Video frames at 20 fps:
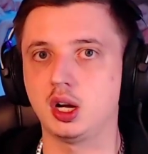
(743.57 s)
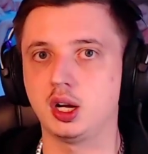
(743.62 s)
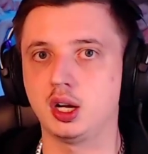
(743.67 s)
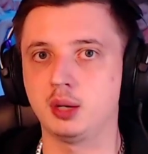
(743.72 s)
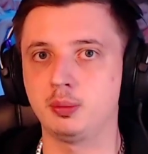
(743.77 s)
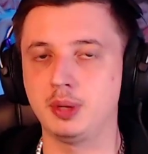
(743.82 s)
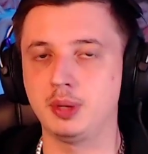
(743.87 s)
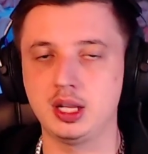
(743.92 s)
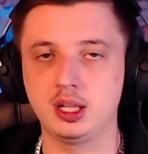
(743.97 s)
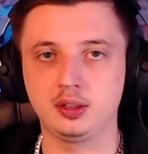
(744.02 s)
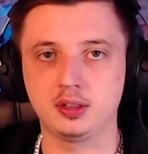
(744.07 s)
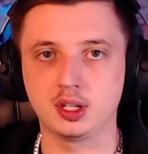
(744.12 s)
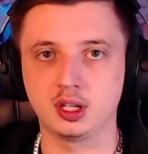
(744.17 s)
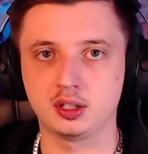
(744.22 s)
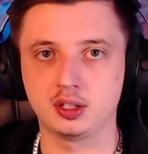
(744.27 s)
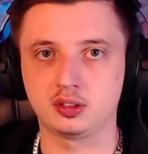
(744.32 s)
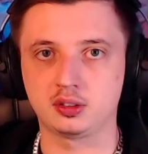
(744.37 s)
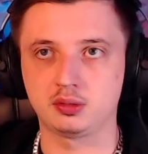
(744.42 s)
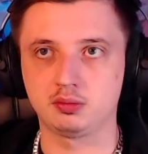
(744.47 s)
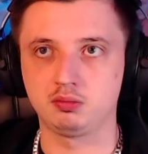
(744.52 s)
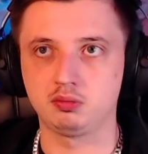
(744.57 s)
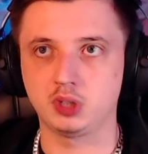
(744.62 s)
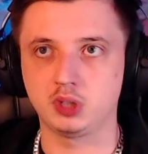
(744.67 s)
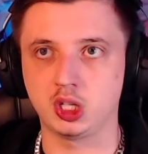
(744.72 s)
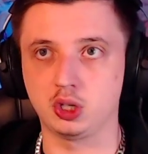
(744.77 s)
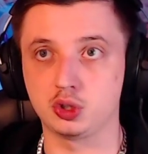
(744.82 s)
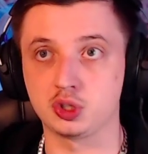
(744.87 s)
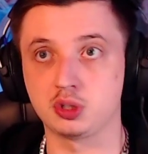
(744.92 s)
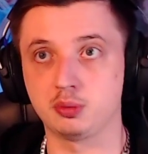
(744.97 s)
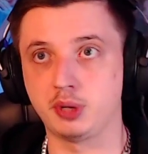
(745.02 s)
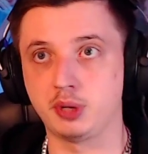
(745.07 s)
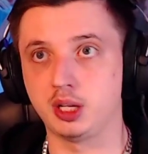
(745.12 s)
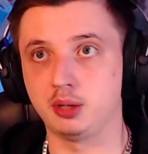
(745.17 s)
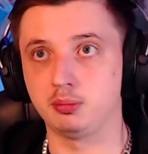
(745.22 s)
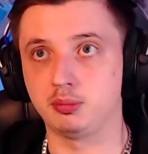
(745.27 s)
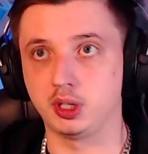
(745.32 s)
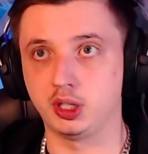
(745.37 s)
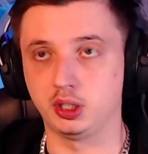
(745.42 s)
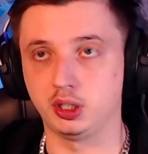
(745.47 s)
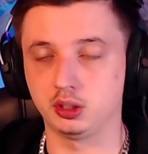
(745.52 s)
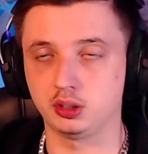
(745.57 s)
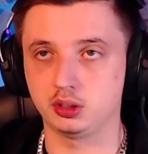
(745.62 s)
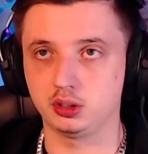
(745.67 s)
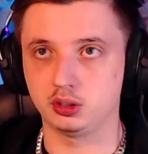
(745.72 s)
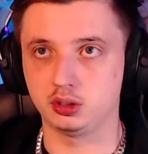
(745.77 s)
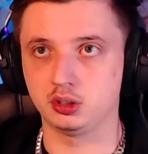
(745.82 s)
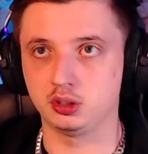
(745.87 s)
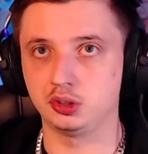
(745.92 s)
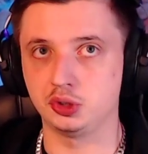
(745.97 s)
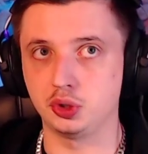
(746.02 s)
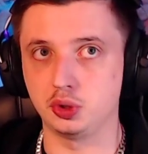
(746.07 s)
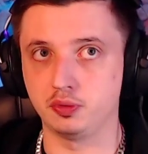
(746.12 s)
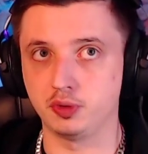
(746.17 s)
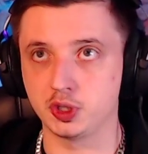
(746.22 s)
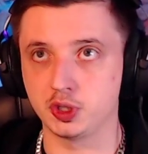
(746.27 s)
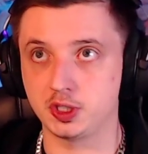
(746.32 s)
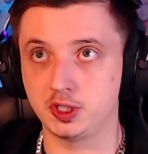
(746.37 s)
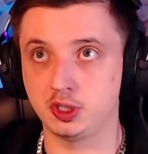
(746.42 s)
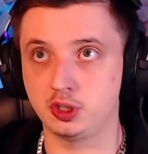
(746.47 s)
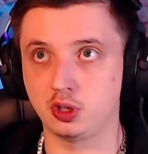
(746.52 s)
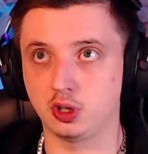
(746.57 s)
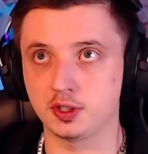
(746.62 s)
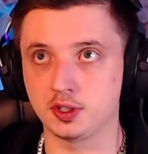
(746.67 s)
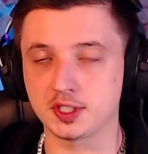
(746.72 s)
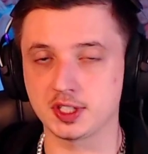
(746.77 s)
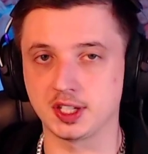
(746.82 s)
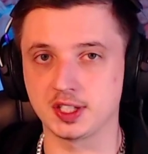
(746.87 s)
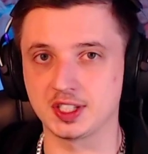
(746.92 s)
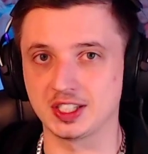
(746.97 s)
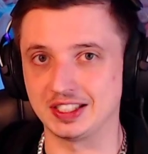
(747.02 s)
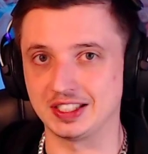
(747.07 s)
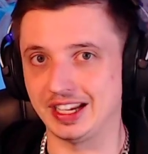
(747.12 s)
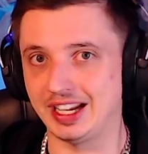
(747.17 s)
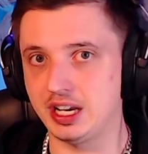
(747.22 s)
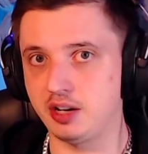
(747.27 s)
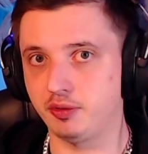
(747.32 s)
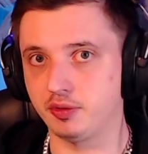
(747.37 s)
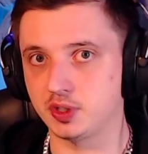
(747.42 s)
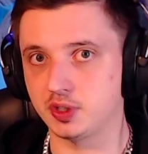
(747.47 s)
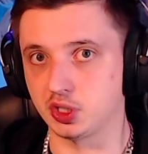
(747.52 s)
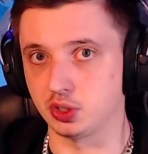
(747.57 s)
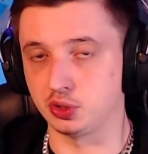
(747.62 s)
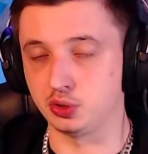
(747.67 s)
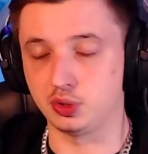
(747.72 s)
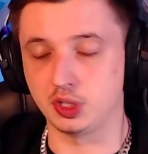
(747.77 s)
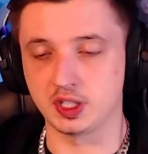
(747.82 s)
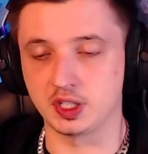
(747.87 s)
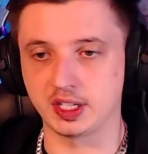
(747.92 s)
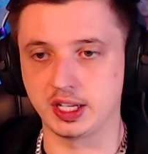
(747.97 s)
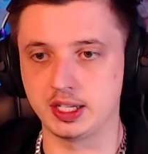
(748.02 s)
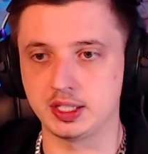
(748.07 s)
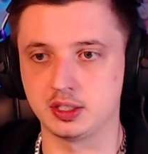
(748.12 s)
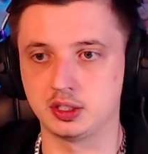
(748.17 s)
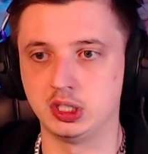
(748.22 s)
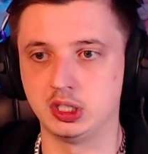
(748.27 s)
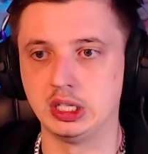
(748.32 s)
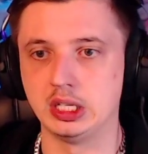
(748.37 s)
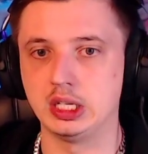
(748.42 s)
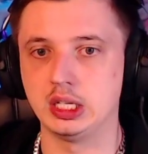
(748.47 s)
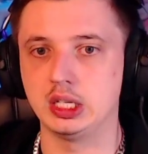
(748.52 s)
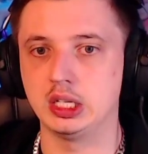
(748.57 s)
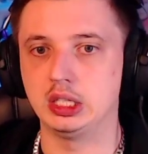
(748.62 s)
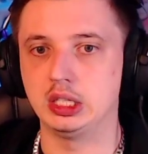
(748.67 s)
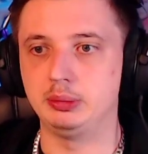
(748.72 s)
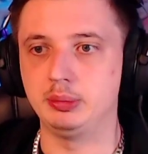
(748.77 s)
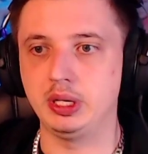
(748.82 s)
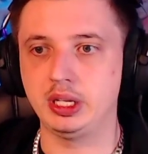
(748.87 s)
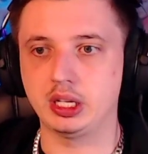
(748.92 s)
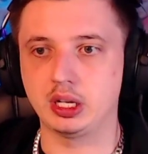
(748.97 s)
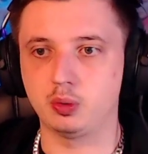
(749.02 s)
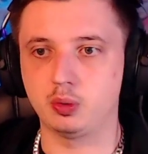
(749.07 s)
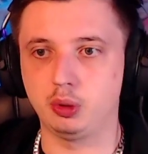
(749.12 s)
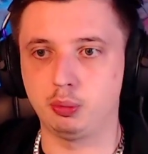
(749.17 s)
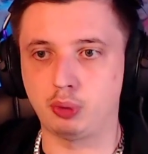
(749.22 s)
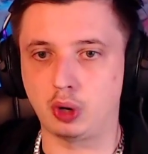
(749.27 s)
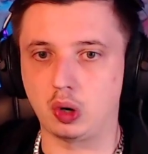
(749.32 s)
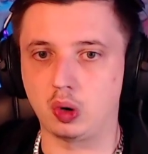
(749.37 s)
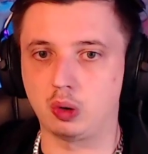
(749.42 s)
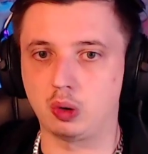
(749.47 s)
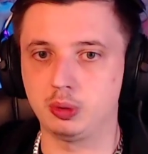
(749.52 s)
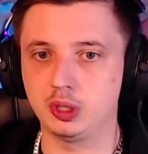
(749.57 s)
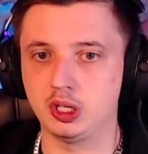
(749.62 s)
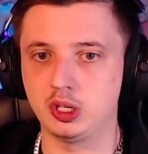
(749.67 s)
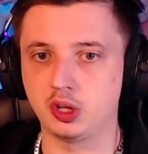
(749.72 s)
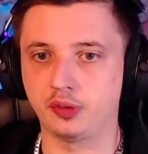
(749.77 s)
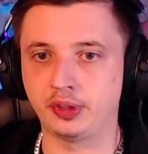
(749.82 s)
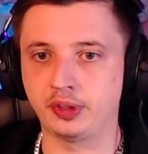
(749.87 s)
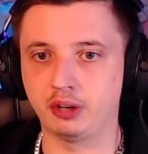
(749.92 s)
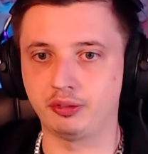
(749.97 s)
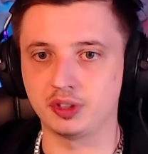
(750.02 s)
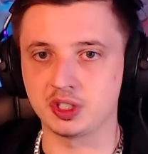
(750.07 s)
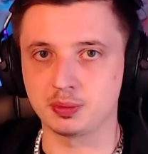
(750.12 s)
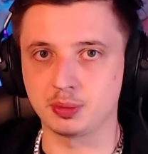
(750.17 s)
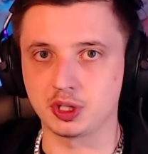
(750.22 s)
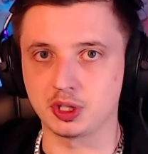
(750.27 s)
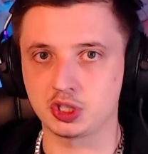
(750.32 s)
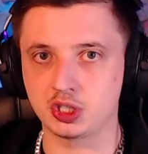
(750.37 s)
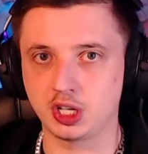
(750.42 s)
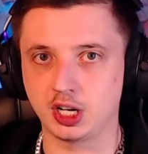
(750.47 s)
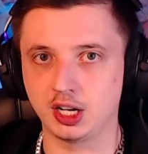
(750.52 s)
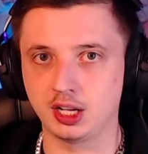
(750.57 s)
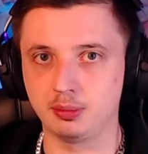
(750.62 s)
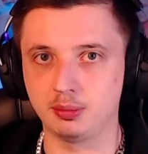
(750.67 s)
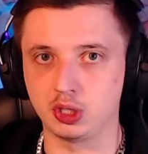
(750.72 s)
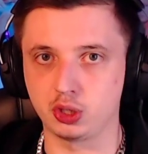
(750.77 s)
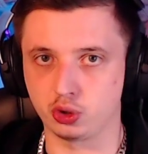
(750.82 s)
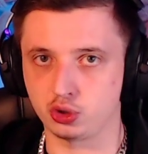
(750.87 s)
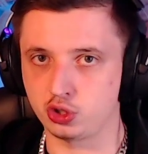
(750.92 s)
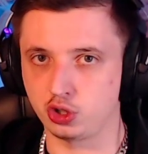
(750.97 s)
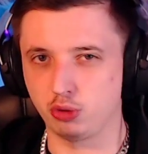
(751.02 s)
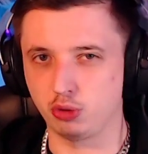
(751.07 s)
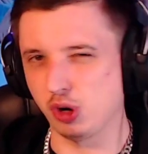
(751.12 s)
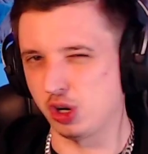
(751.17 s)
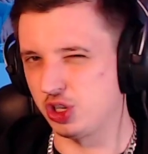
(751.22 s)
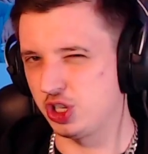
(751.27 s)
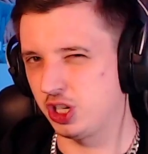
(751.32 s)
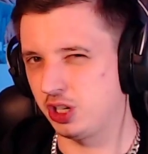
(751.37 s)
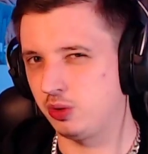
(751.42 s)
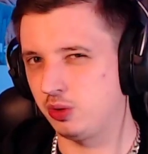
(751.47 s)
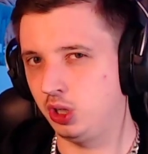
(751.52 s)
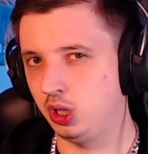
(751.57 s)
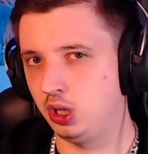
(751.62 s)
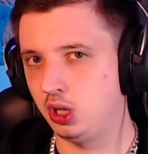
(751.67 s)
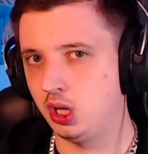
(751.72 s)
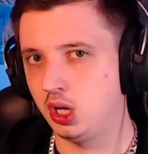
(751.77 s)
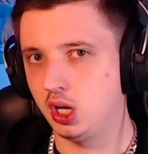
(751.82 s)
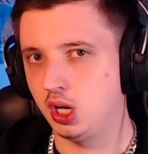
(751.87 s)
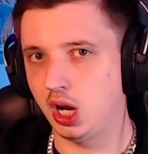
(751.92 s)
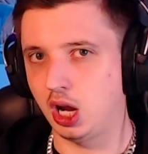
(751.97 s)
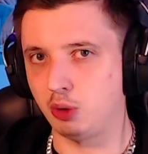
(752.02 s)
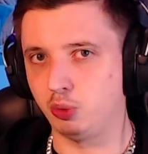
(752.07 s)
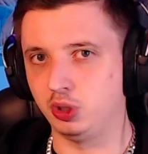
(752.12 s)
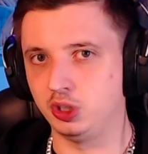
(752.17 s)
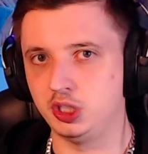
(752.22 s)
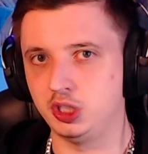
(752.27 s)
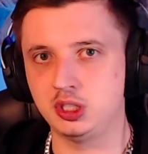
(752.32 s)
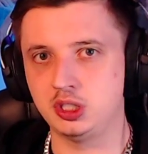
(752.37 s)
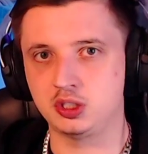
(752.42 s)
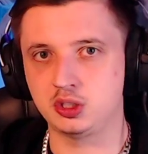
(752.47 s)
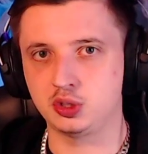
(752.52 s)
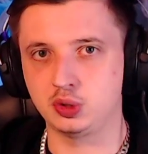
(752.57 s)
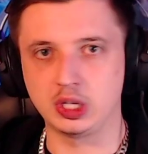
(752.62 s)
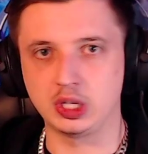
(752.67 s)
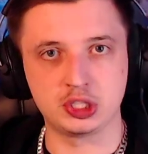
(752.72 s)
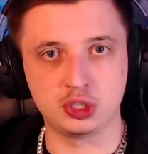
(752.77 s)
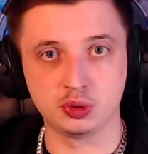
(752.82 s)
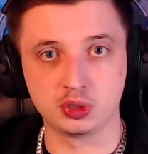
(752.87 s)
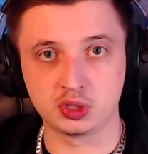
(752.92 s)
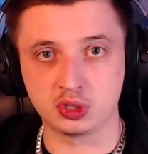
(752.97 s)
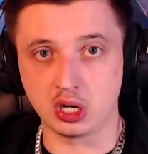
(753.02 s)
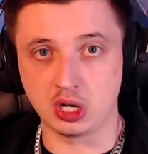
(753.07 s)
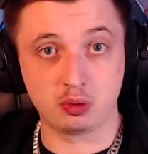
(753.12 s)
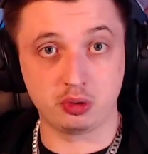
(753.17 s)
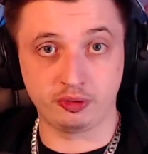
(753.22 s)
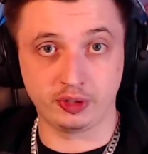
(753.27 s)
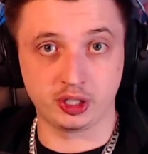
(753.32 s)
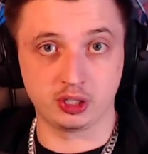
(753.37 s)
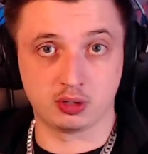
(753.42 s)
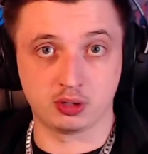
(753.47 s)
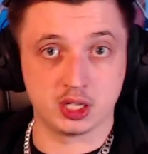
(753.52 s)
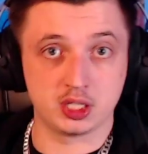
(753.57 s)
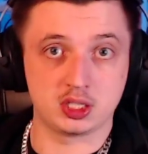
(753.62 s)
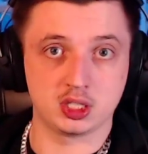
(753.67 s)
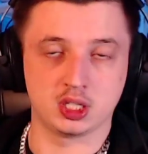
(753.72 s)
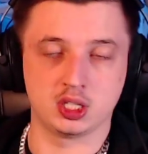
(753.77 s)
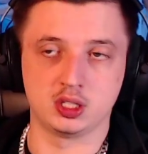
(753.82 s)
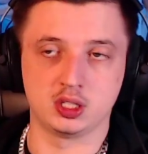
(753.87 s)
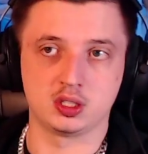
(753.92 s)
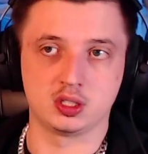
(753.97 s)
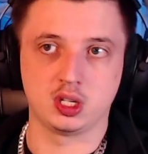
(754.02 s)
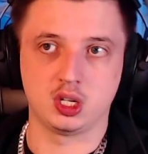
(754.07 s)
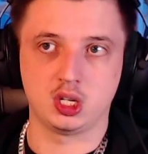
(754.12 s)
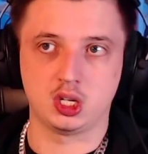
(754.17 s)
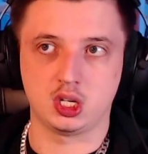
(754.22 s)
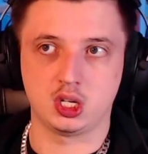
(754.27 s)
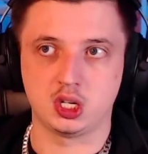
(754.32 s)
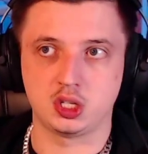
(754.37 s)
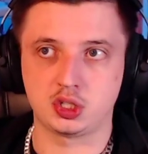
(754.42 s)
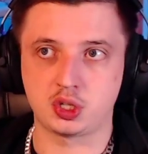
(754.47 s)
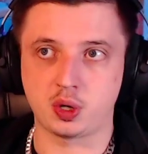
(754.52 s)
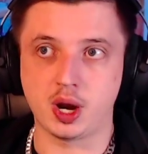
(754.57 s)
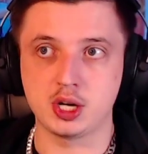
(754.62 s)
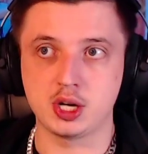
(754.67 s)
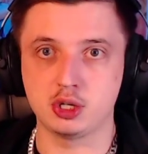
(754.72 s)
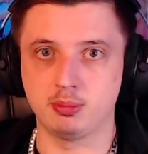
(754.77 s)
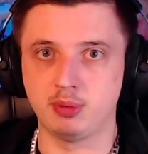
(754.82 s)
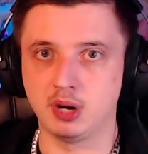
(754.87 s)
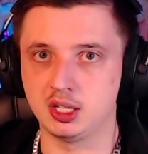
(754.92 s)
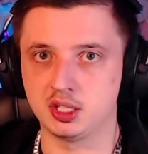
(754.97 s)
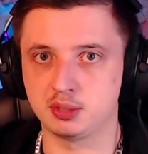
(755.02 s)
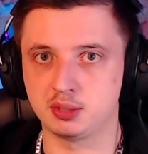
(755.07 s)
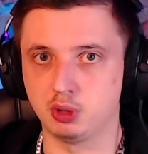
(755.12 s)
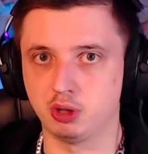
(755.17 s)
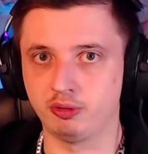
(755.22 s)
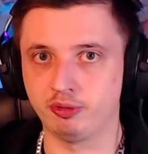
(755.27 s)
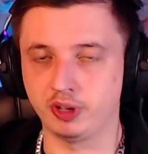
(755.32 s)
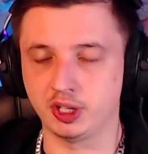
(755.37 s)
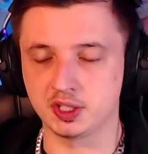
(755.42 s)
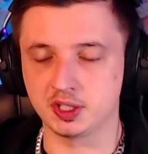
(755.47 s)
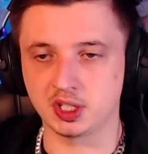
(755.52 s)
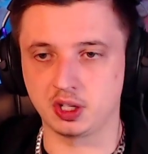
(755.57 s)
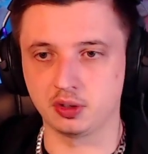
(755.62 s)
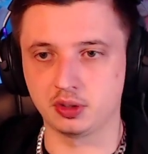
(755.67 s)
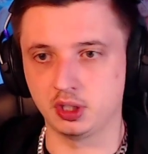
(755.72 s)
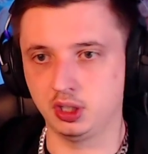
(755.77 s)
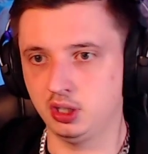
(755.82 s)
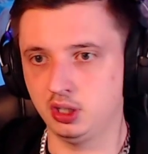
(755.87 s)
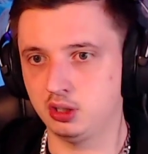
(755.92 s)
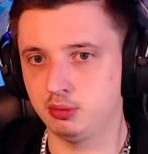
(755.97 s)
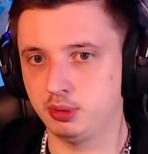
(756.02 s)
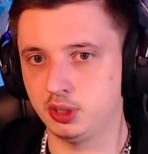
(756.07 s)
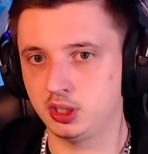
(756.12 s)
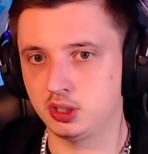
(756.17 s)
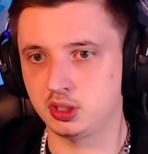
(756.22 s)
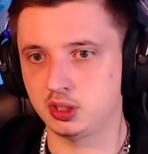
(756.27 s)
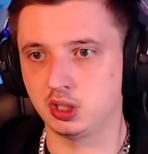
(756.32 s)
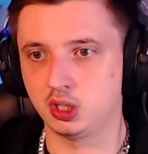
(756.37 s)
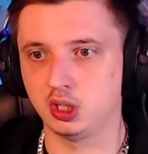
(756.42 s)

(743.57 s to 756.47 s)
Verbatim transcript: meaning that, and also my university course starts at the 8th, so 2 days later, meaning I will probably not have as much time in October in general. I will need to get used to everything, right, and try to balance both things out a little bit.